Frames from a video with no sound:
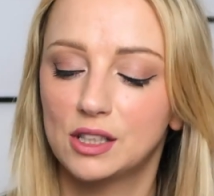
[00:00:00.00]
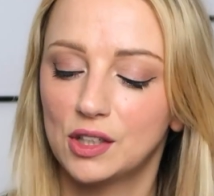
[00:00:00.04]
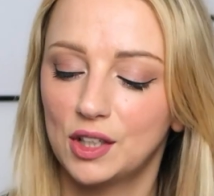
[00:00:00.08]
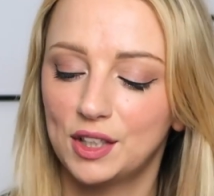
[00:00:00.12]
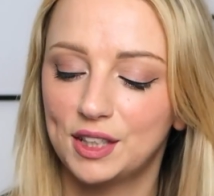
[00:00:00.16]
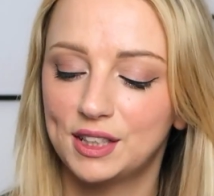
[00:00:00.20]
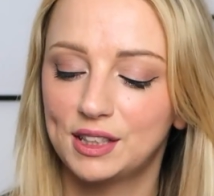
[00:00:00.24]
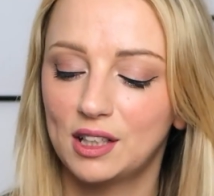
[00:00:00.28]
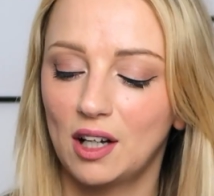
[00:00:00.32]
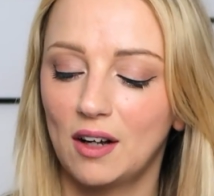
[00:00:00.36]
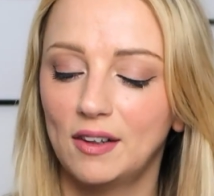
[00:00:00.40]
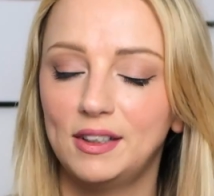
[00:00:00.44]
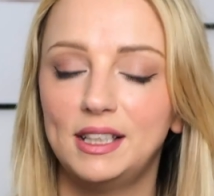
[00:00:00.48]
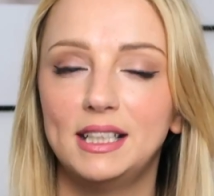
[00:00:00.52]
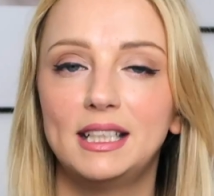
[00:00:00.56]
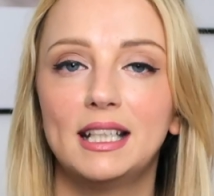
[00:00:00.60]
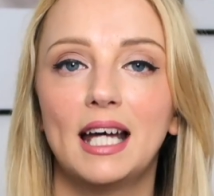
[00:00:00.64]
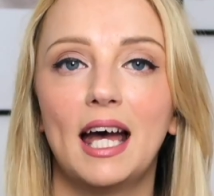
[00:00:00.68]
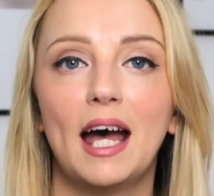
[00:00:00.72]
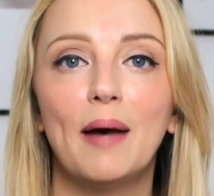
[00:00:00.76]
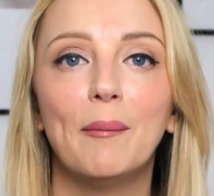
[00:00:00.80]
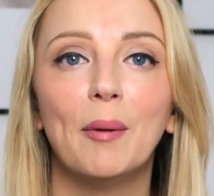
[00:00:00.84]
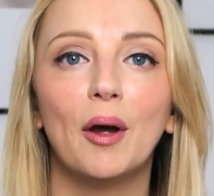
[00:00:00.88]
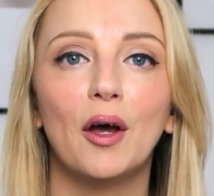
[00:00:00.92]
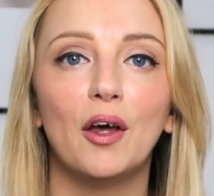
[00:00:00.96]
So I started
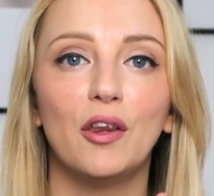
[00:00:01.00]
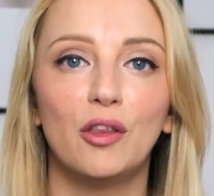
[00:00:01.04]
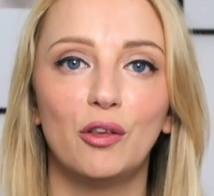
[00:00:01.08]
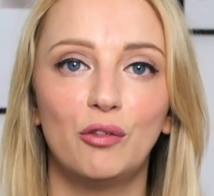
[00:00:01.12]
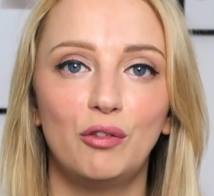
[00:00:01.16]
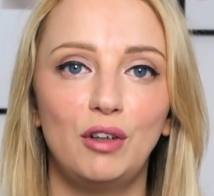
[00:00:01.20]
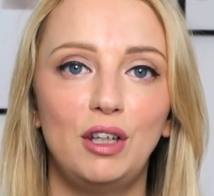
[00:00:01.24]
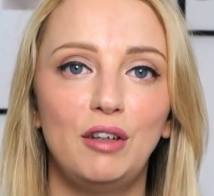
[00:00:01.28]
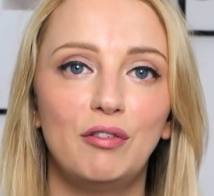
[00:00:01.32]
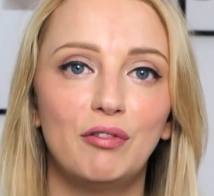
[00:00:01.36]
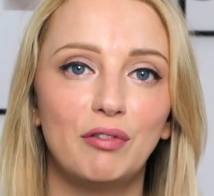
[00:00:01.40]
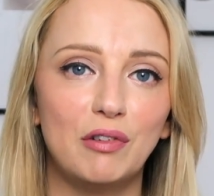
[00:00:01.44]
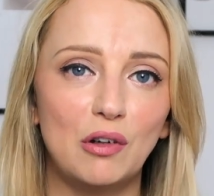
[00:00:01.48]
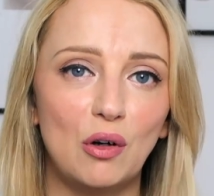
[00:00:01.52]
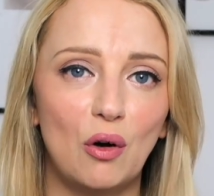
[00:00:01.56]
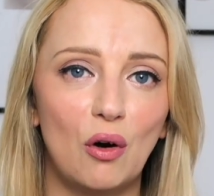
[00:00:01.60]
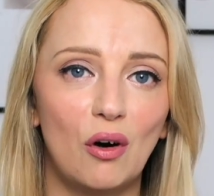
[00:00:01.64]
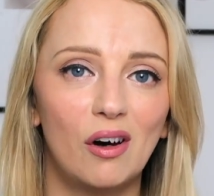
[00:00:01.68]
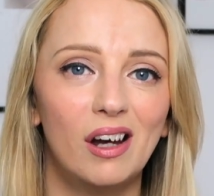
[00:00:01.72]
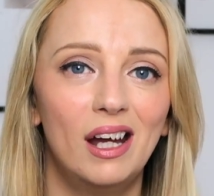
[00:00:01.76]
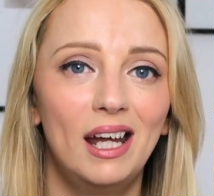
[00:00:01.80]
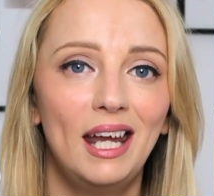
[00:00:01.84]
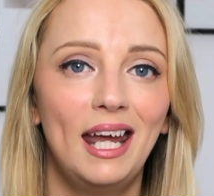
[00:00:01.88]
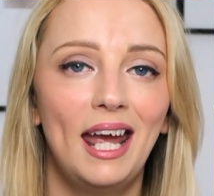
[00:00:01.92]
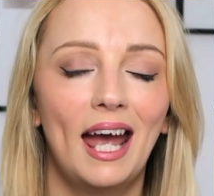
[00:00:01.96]
at about 3,
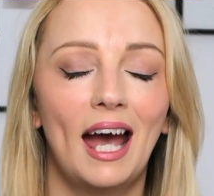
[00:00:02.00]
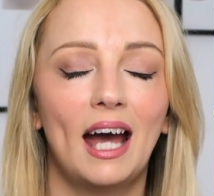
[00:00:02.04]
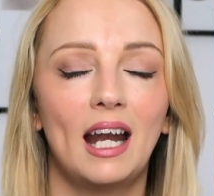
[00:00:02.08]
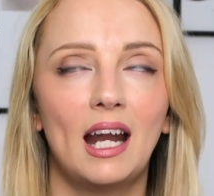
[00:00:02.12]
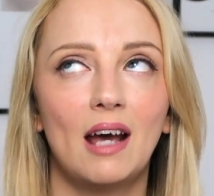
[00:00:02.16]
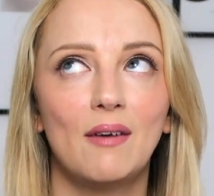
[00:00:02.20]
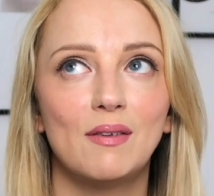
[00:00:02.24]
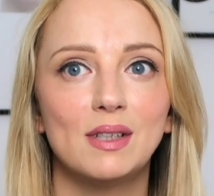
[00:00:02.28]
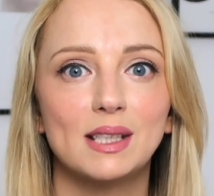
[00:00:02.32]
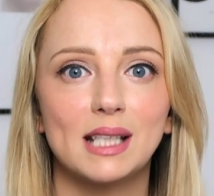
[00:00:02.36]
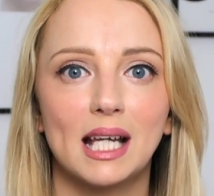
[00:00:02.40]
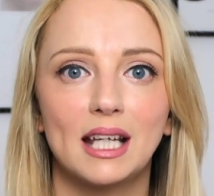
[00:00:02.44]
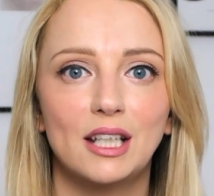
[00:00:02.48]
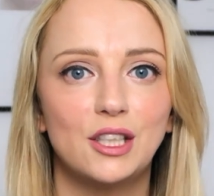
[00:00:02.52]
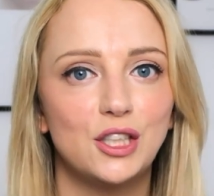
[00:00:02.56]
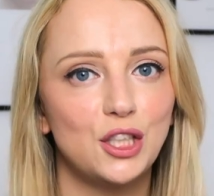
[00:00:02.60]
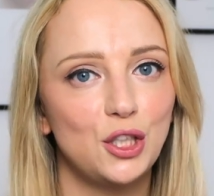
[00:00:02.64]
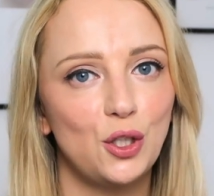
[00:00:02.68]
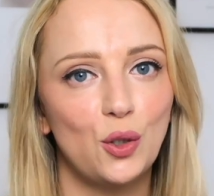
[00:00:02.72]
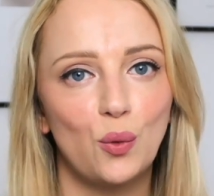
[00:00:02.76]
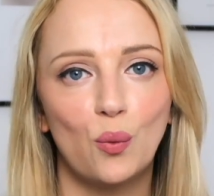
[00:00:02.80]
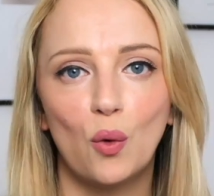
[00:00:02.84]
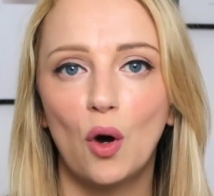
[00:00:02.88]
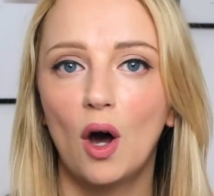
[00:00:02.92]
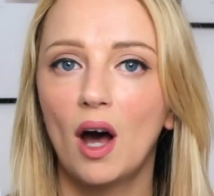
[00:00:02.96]
4, and I was like, do
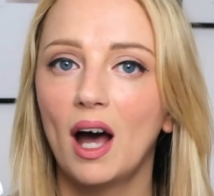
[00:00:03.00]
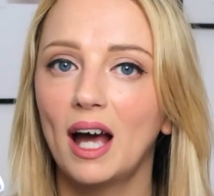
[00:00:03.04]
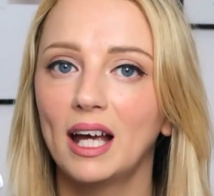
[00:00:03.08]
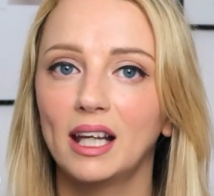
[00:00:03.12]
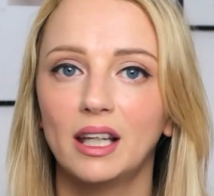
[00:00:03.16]
you know what?